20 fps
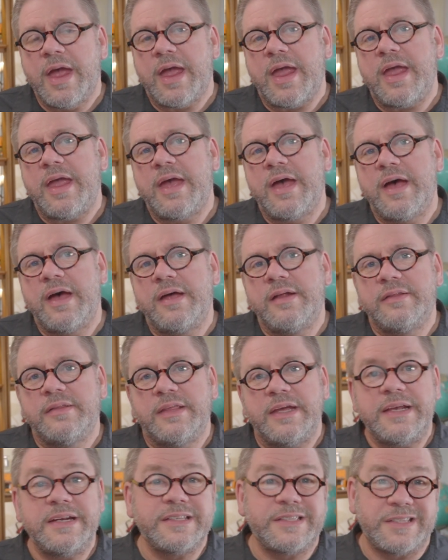And
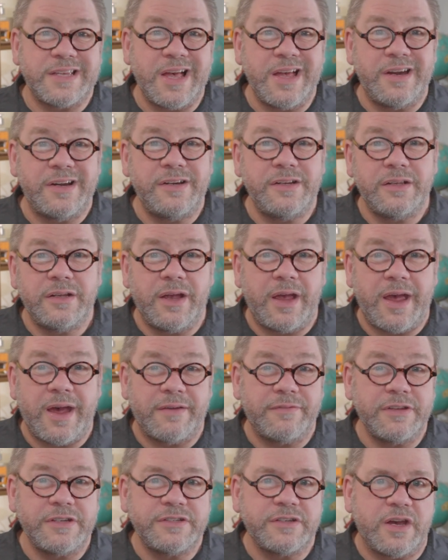they decided to
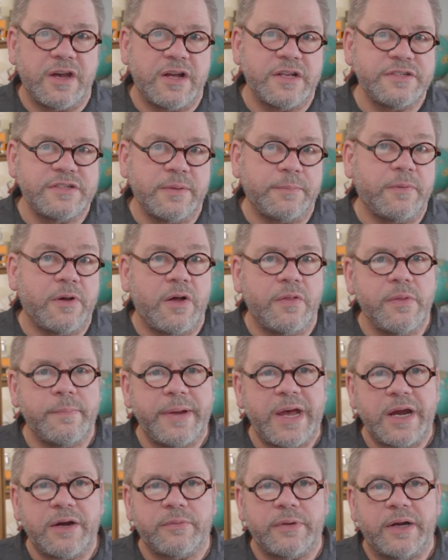have this concept called the
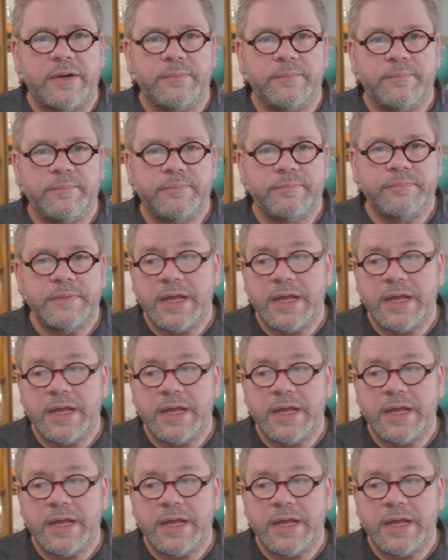background.